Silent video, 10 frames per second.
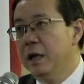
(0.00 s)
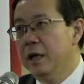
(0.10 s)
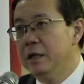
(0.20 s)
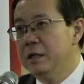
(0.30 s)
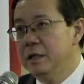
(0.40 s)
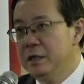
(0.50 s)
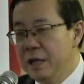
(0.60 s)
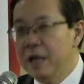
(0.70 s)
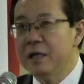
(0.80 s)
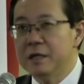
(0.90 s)
And in
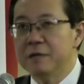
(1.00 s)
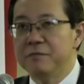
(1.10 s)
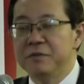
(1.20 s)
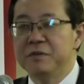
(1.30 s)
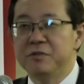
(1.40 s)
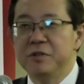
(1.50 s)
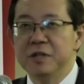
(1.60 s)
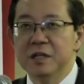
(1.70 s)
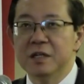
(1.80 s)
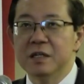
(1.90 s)
that
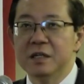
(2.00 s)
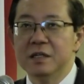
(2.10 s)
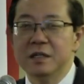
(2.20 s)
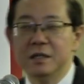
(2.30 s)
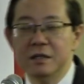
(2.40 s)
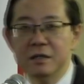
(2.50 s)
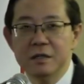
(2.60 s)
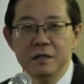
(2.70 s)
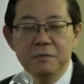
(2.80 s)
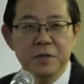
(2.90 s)
53-year
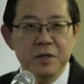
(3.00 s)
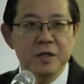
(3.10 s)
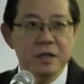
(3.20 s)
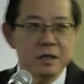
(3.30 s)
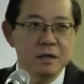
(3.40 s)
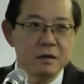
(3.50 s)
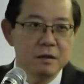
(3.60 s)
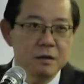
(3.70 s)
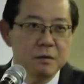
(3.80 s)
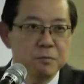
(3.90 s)
period,
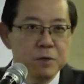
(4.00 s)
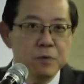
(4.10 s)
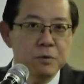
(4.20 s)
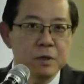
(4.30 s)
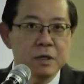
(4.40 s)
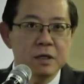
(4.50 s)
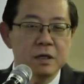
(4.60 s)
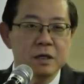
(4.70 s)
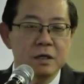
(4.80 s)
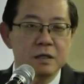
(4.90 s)
we were
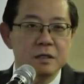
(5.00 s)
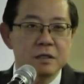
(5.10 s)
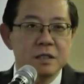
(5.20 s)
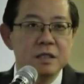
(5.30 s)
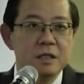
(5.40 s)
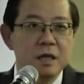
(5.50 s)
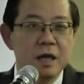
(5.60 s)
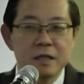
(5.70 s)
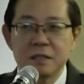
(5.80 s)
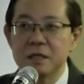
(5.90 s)
seen
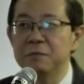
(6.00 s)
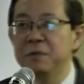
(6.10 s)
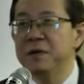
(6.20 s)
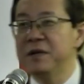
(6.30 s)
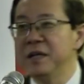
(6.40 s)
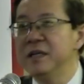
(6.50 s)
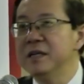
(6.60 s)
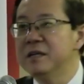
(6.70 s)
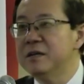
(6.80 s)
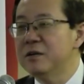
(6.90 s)
as a
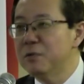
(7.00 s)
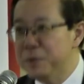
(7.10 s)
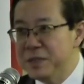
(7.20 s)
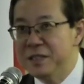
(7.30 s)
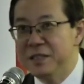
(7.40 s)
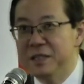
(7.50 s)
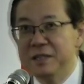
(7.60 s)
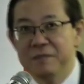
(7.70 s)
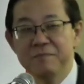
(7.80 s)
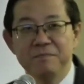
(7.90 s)
perennial opposition.
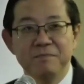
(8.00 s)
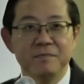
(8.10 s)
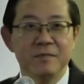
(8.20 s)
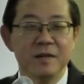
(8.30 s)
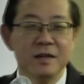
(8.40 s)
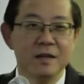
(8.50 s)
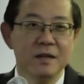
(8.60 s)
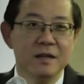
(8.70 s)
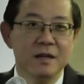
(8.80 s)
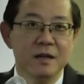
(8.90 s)

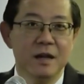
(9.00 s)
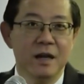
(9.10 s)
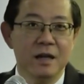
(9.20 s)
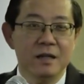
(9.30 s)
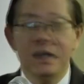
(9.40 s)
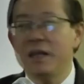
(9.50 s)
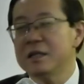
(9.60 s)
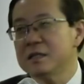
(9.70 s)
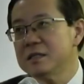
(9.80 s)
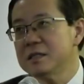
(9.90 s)
And
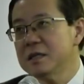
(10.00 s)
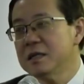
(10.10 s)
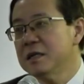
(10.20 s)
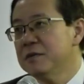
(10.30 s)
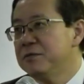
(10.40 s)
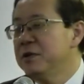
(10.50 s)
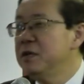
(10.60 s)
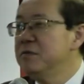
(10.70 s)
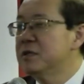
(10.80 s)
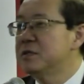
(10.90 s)
that
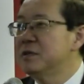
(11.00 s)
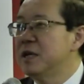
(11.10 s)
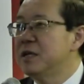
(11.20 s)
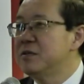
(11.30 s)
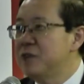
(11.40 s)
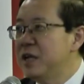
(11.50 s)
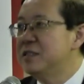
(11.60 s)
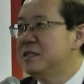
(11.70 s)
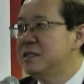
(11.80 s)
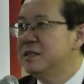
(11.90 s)
feeling was so
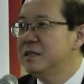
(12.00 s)
entrenched